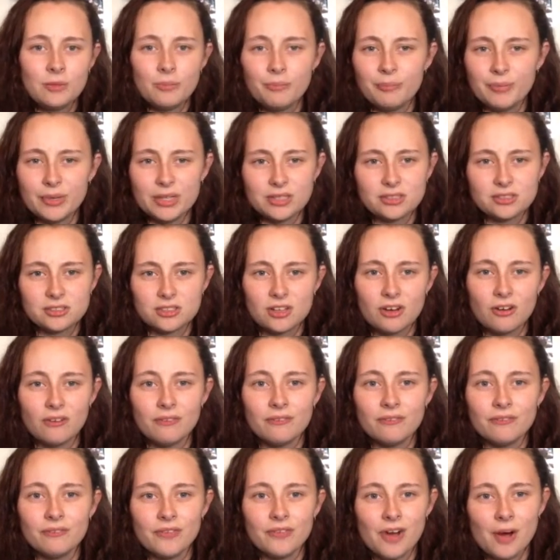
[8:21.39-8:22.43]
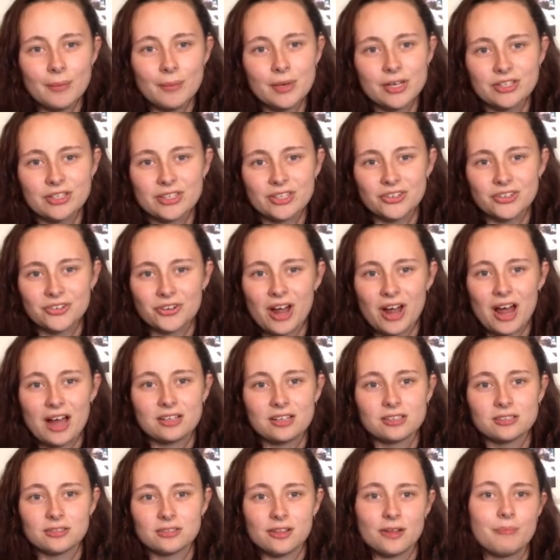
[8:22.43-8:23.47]
bits of rubbish and
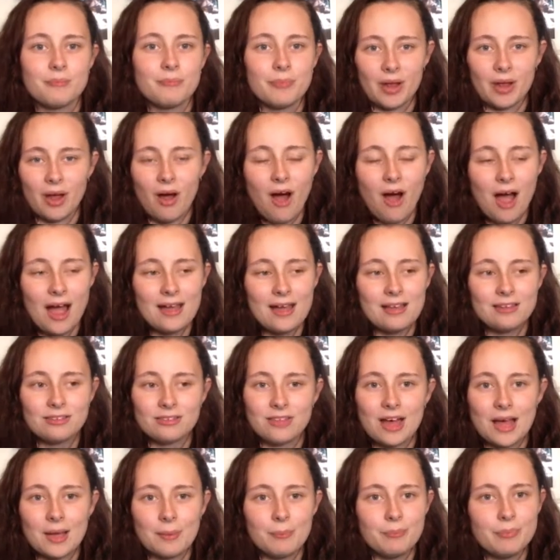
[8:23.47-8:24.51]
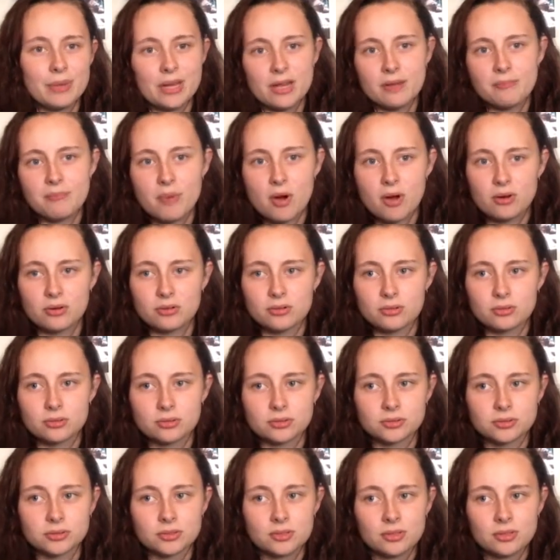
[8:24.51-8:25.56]
trash left behind, like beer bottles,